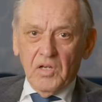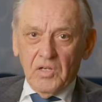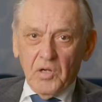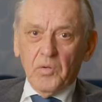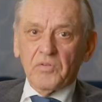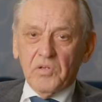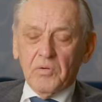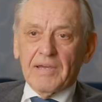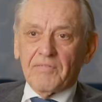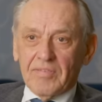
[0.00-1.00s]
Don't you
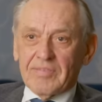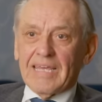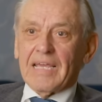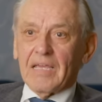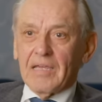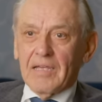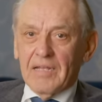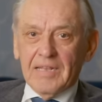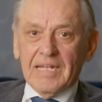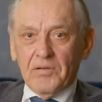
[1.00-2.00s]
ever think
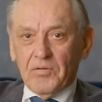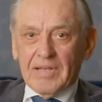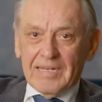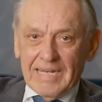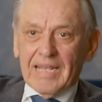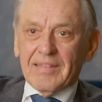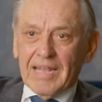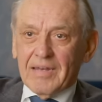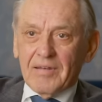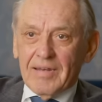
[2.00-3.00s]
that you can take
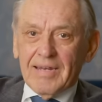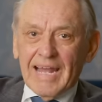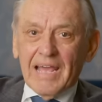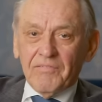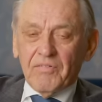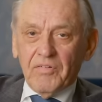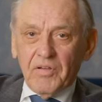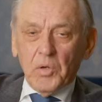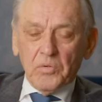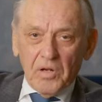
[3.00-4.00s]
that live
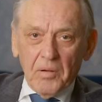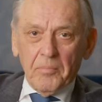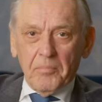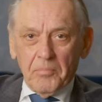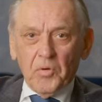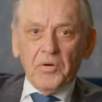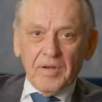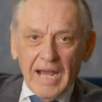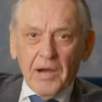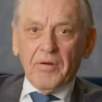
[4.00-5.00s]
goat on board
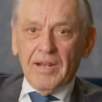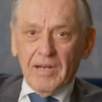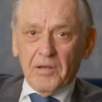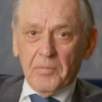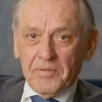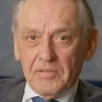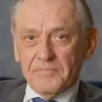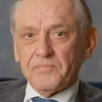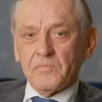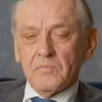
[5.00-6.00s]
our helicopter.
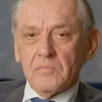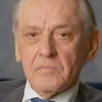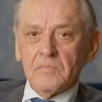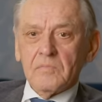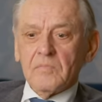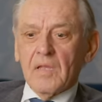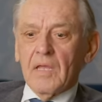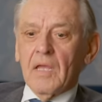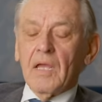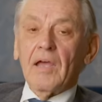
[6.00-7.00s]

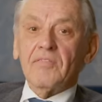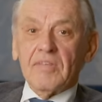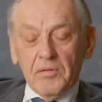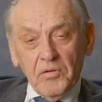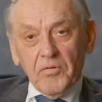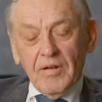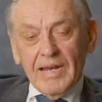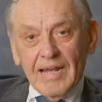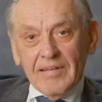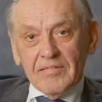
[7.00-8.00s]
I said, do you
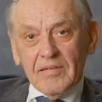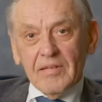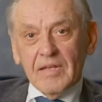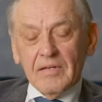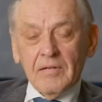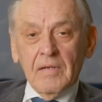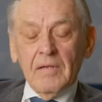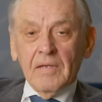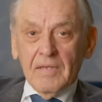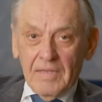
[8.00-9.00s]
realize that
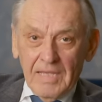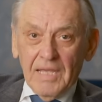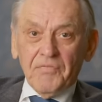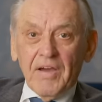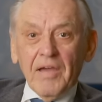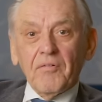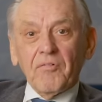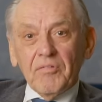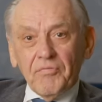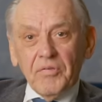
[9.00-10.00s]
if I
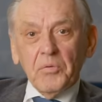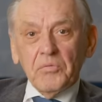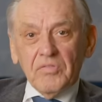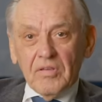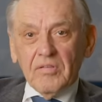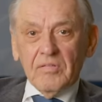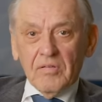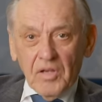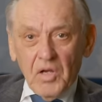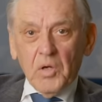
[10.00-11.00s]
refuse this
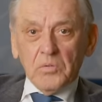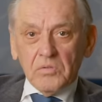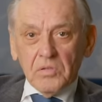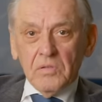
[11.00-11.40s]
goat,